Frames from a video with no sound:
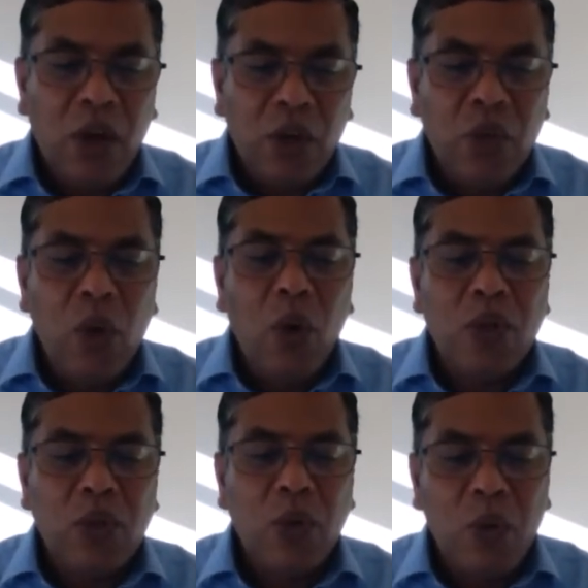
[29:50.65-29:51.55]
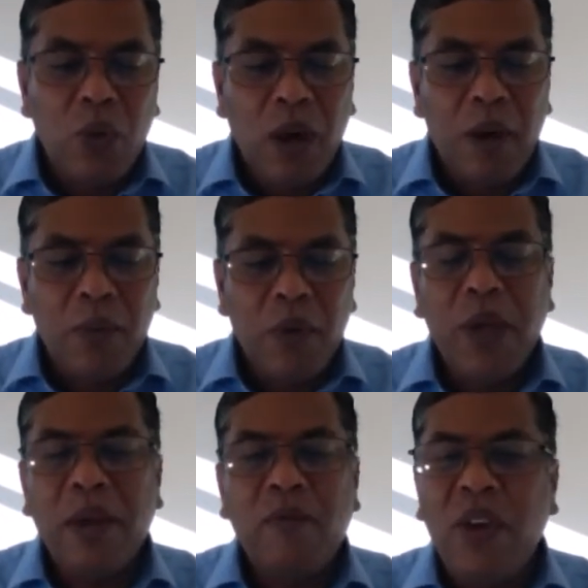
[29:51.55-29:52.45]
to those who come to
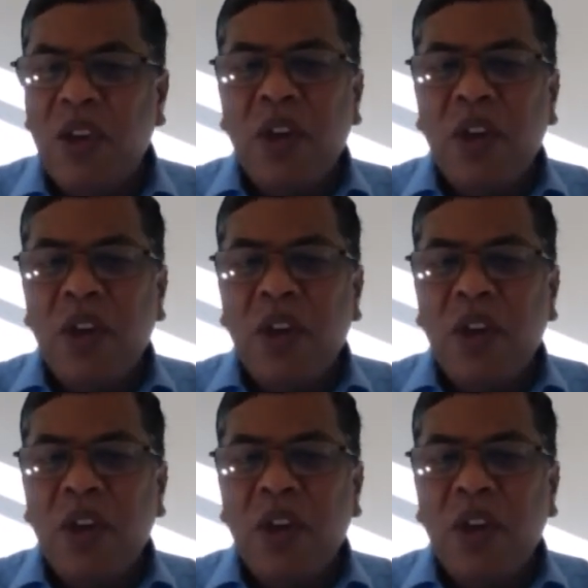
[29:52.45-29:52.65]
him.